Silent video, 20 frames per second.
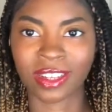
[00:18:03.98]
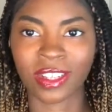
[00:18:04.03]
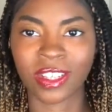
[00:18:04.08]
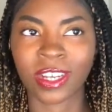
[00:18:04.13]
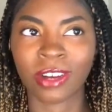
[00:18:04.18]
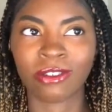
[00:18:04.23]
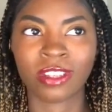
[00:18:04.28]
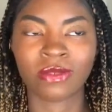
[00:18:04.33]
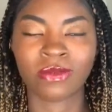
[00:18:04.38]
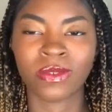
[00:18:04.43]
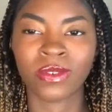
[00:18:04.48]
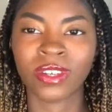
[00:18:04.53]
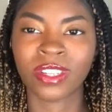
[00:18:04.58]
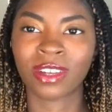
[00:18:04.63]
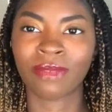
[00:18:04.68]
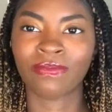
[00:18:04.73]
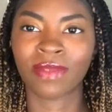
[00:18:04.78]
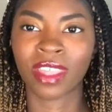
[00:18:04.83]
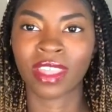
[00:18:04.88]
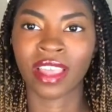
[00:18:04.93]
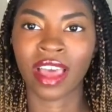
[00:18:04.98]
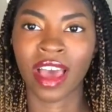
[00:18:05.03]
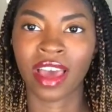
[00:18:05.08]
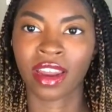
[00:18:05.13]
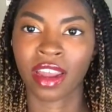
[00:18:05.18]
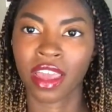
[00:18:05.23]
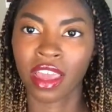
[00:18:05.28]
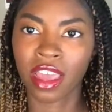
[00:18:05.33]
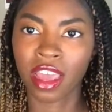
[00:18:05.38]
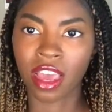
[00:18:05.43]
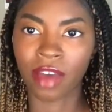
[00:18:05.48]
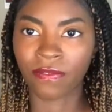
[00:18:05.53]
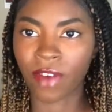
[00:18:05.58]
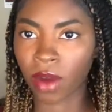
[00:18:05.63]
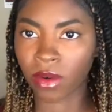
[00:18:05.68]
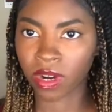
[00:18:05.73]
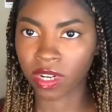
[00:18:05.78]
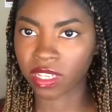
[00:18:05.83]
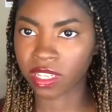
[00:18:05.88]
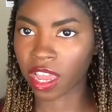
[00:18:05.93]
So it's really something that, if I
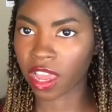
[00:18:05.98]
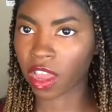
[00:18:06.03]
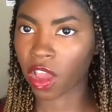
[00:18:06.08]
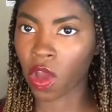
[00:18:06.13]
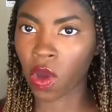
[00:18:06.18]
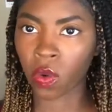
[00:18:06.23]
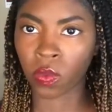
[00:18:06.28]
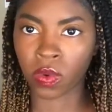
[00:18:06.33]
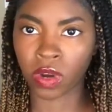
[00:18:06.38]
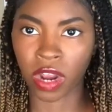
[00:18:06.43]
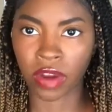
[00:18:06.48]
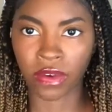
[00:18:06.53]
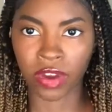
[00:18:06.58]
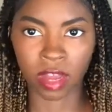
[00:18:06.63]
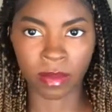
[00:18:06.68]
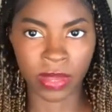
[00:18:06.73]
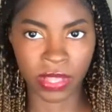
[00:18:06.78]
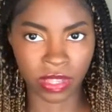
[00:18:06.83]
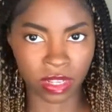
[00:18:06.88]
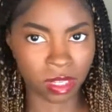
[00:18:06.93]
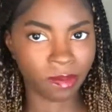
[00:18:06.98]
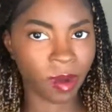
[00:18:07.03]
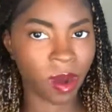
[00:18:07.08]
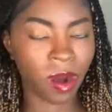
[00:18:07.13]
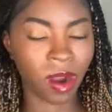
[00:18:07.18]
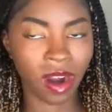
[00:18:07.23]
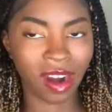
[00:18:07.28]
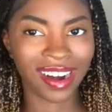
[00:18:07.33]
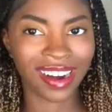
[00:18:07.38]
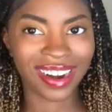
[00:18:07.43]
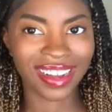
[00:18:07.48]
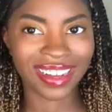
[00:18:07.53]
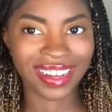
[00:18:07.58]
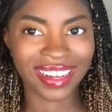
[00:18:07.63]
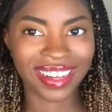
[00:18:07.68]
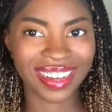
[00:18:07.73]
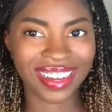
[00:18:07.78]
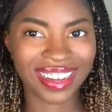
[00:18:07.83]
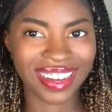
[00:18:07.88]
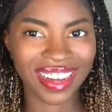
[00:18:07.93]
were to say, would I recommend this bar?
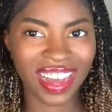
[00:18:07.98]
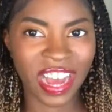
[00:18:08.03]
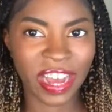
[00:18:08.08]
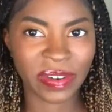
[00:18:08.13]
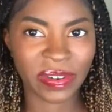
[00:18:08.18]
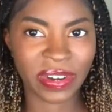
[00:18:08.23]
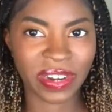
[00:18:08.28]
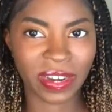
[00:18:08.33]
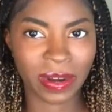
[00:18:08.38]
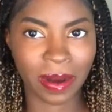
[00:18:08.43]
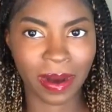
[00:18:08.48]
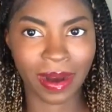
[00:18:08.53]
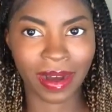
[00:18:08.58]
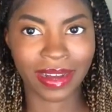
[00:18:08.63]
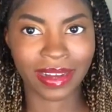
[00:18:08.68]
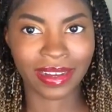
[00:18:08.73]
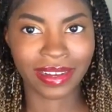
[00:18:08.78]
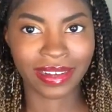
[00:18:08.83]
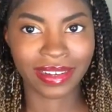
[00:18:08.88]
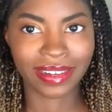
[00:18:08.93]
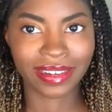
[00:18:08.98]
I would not.